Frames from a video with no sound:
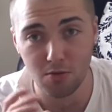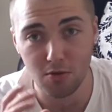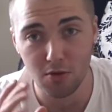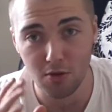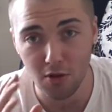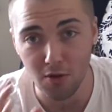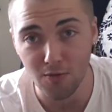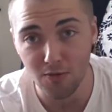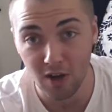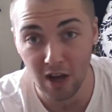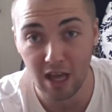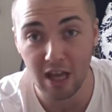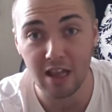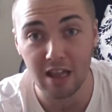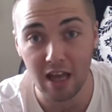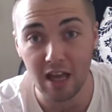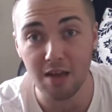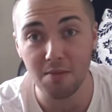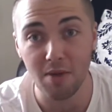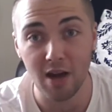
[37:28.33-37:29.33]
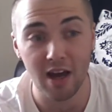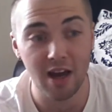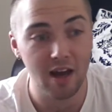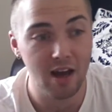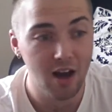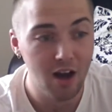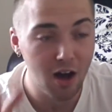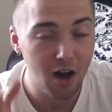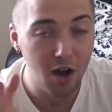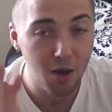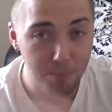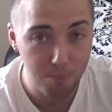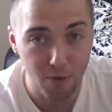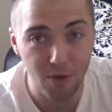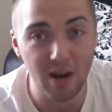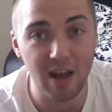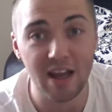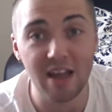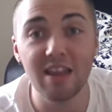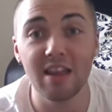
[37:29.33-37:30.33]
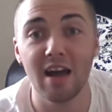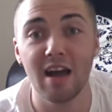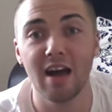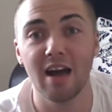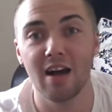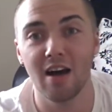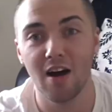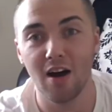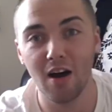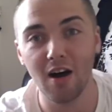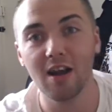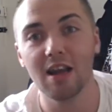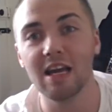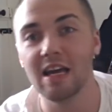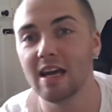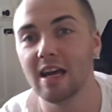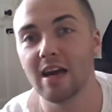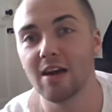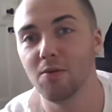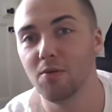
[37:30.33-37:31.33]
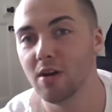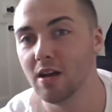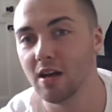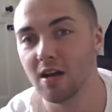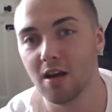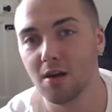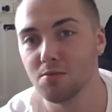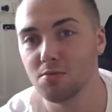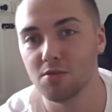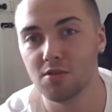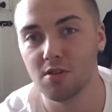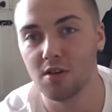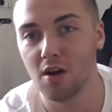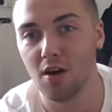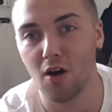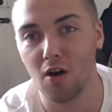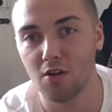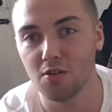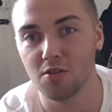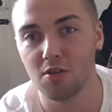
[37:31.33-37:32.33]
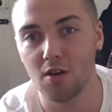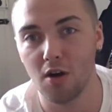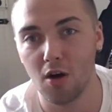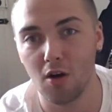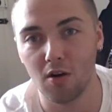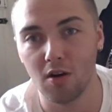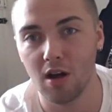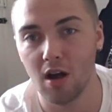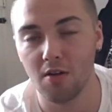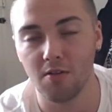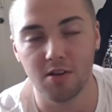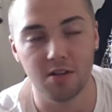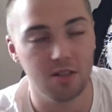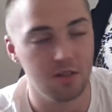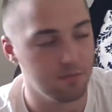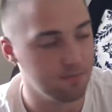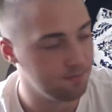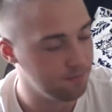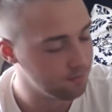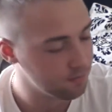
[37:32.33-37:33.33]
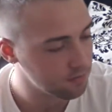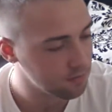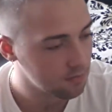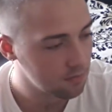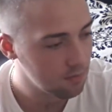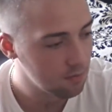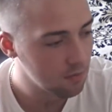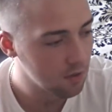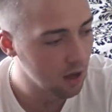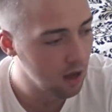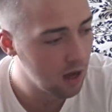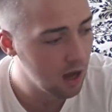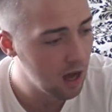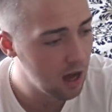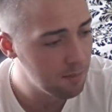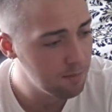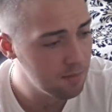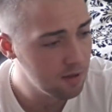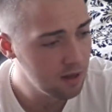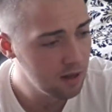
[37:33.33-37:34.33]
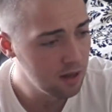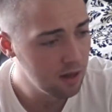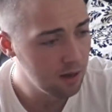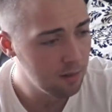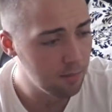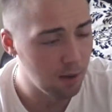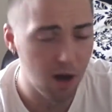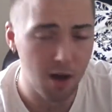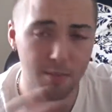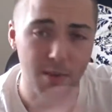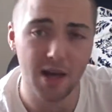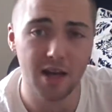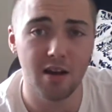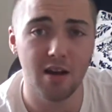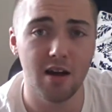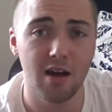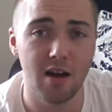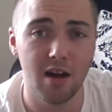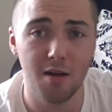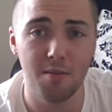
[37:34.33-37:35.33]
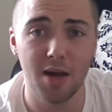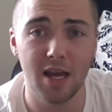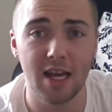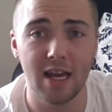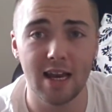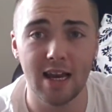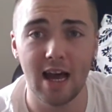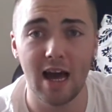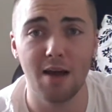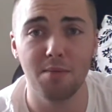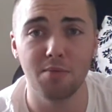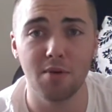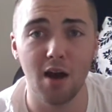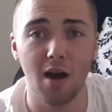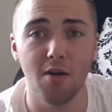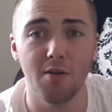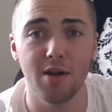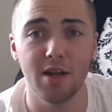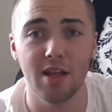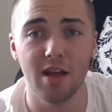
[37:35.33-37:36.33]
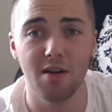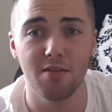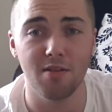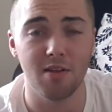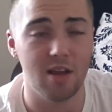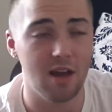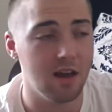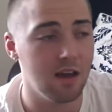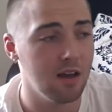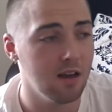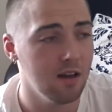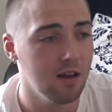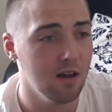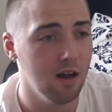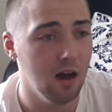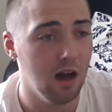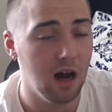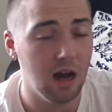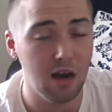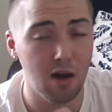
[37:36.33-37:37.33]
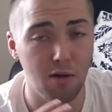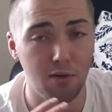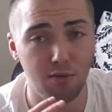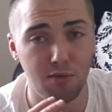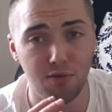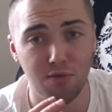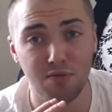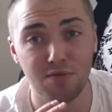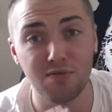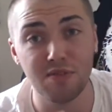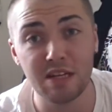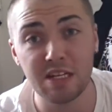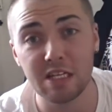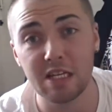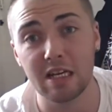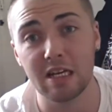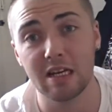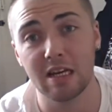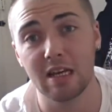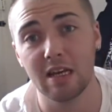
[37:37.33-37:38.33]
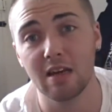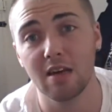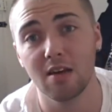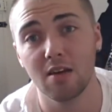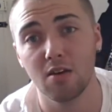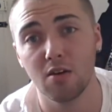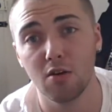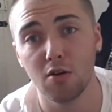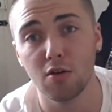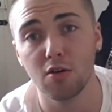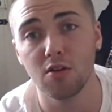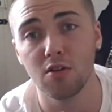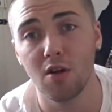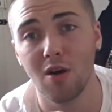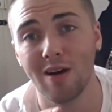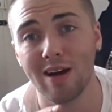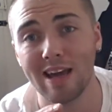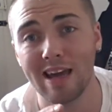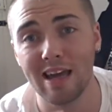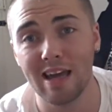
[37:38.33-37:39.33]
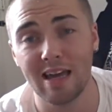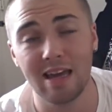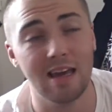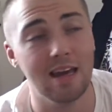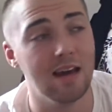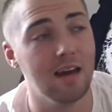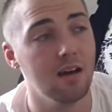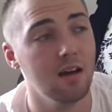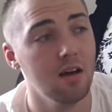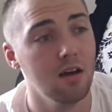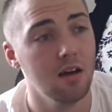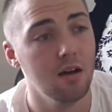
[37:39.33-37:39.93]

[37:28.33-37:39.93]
You fucking name it, put it in there. I'll eat it when it comes to hot curries. But I made a lamb curry the other day, and I physically could not eat it.